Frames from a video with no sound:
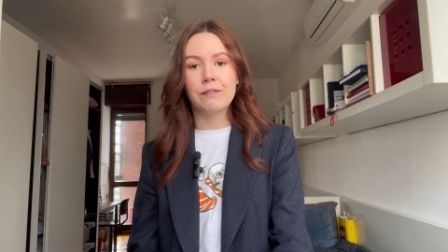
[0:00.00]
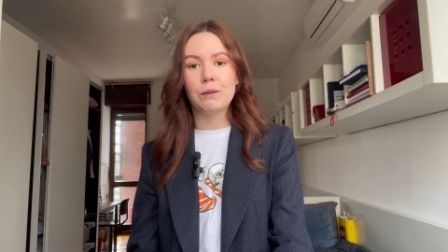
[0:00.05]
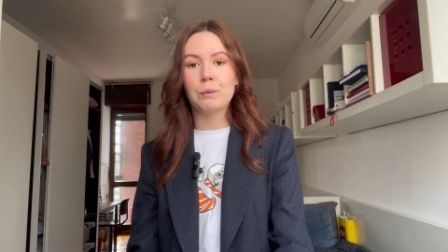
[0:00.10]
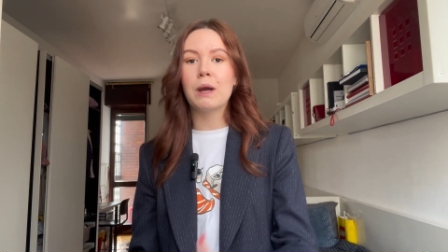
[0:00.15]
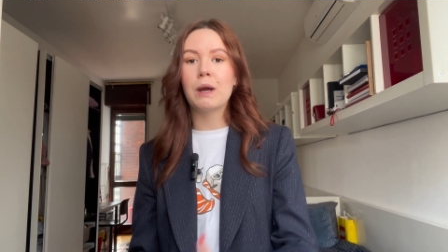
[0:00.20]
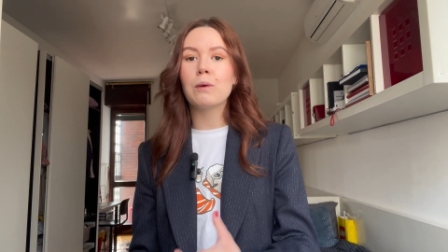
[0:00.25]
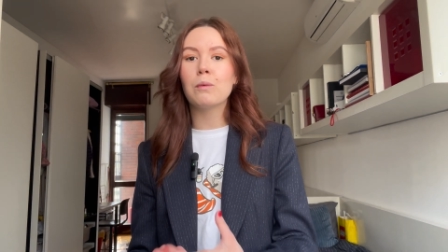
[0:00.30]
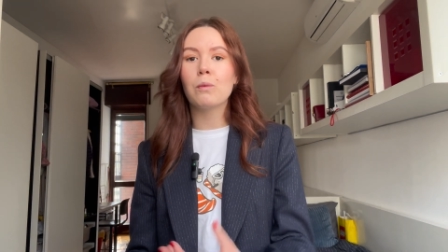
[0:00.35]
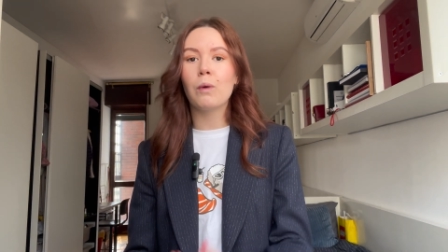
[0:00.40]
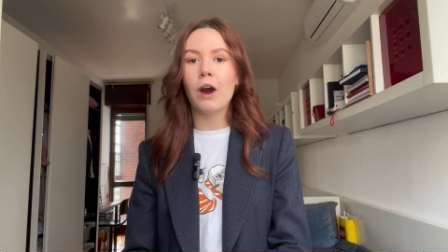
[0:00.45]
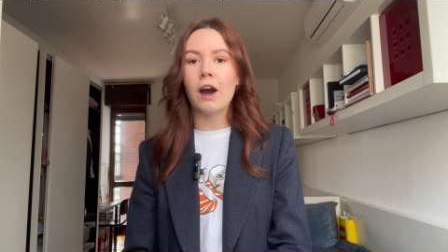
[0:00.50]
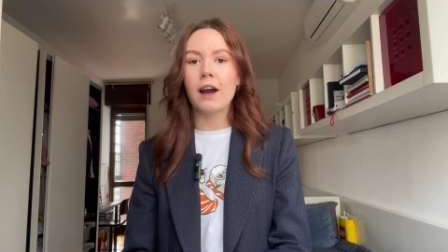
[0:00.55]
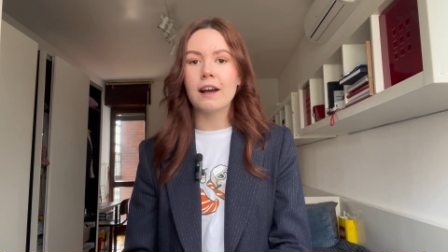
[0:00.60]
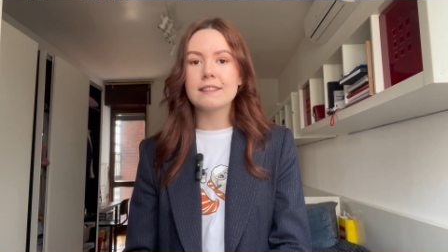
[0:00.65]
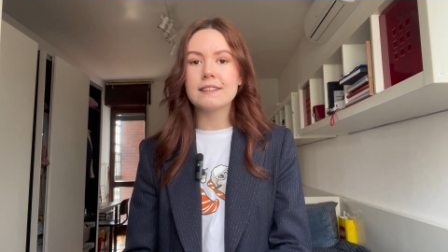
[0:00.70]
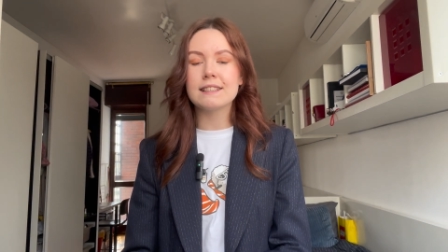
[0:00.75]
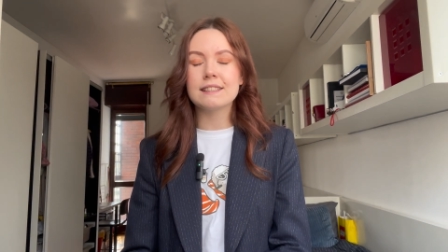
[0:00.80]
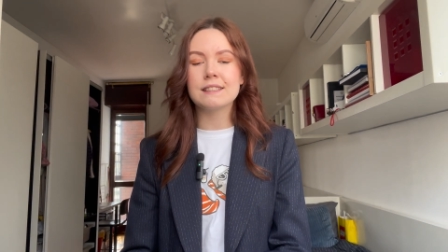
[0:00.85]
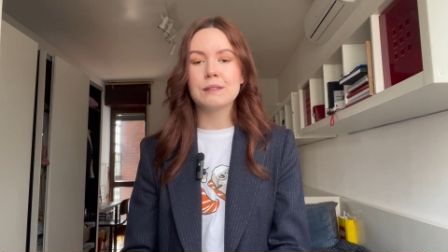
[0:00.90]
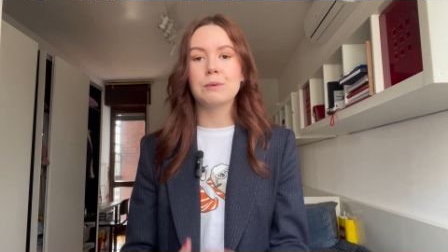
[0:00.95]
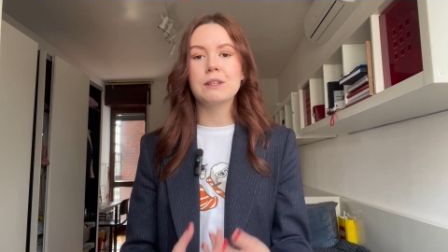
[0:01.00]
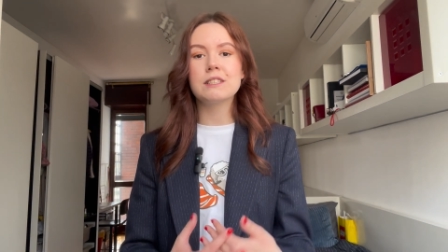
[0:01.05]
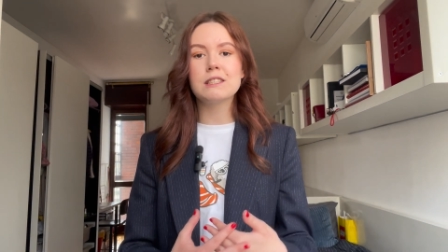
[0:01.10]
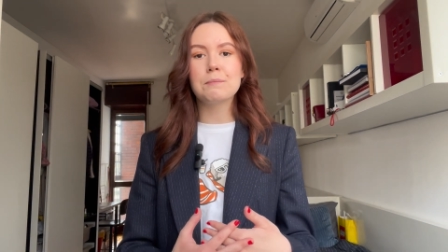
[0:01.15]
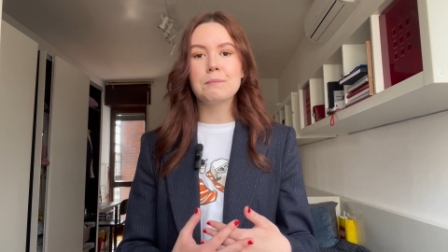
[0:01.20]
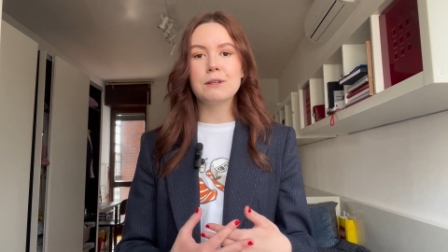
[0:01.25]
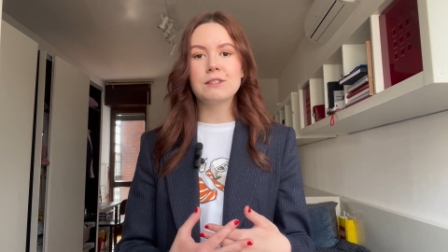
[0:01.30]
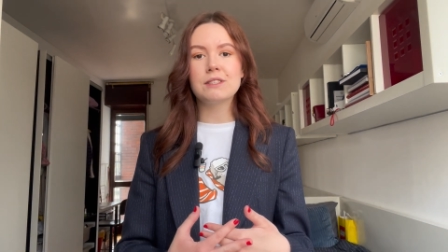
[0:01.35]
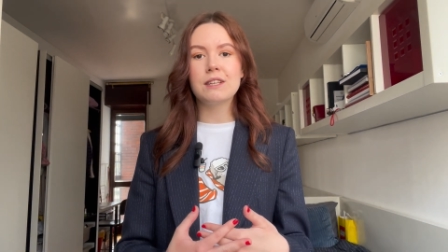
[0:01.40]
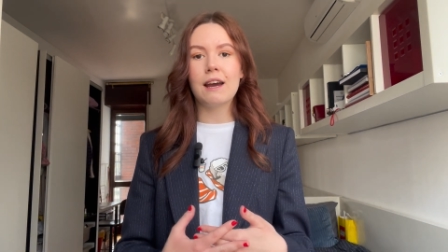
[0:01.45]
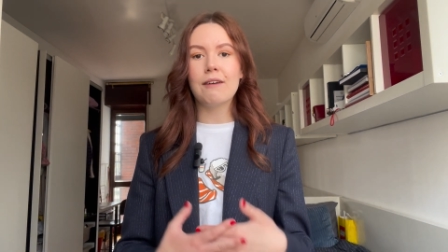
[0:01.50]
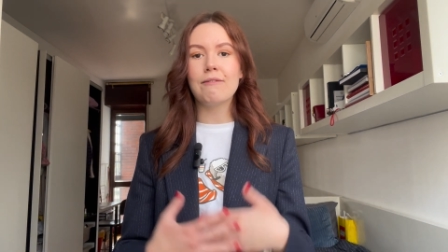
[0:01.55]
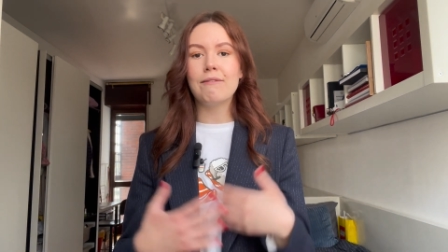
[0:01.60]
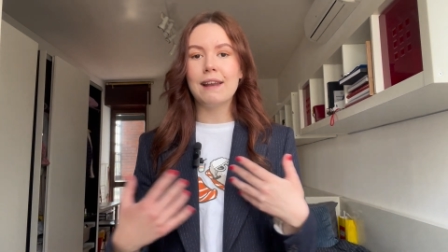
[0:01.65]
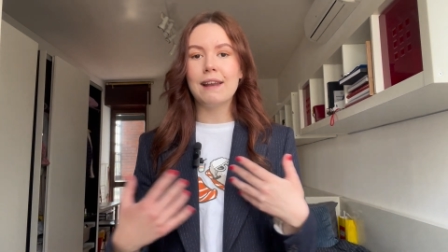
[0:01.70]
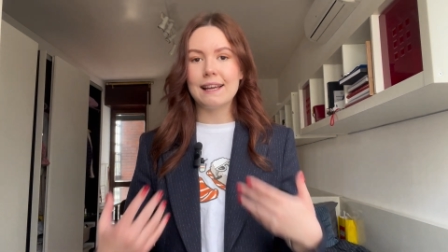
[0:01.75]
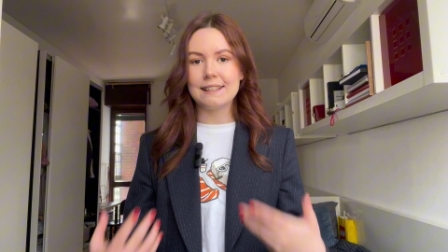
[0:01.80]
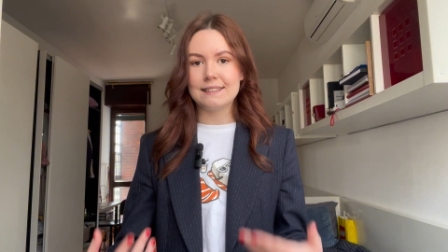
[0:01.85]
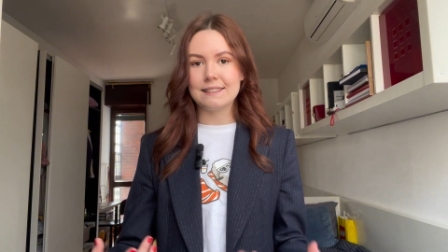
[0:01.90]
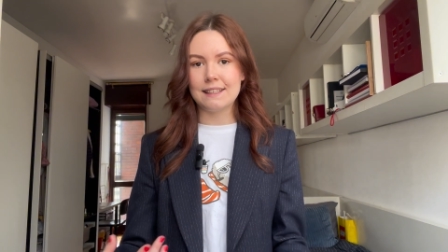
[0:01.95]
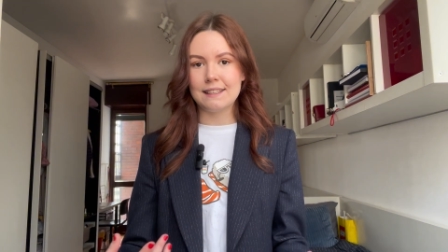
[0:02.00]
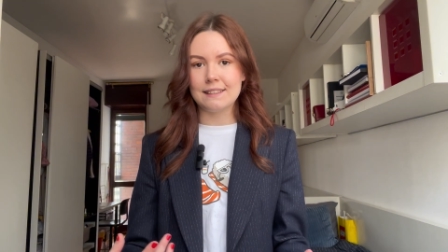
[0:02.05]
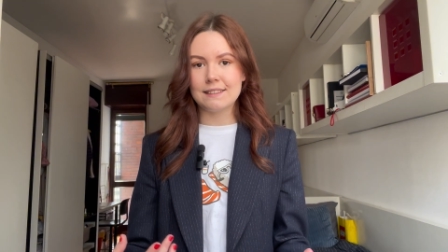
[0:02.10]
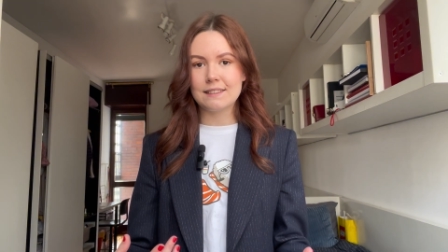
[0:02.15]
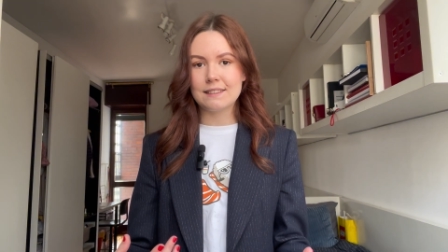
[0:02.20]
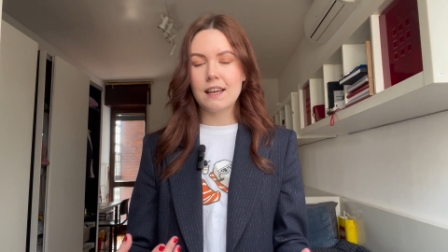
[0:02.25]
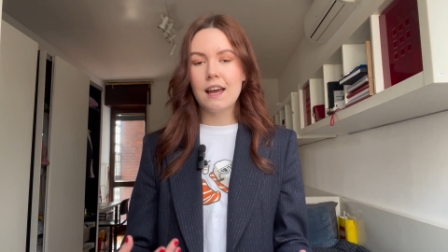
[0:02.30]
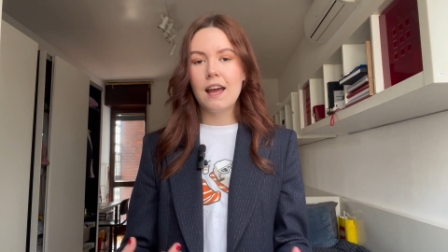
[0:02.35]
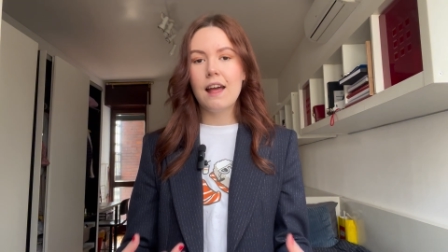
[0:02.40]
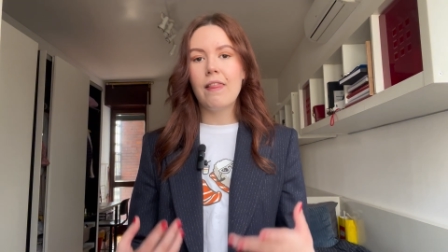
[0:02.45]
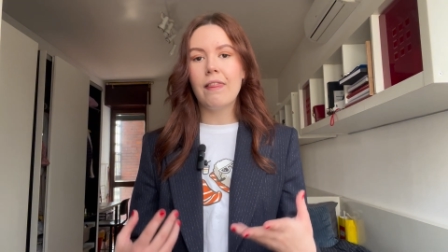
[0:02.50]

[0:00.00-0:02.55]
the way it works is that we're supposed to have lessons